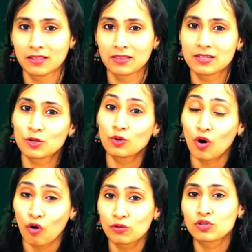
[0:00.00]
this could
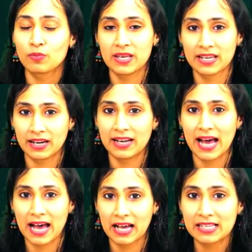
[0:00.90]
also be read
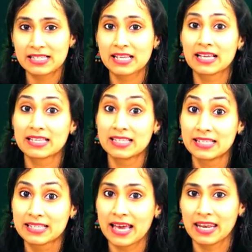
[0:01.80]
as
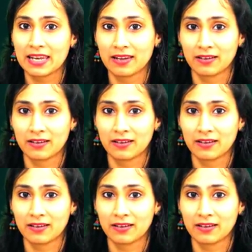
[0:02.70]
zen.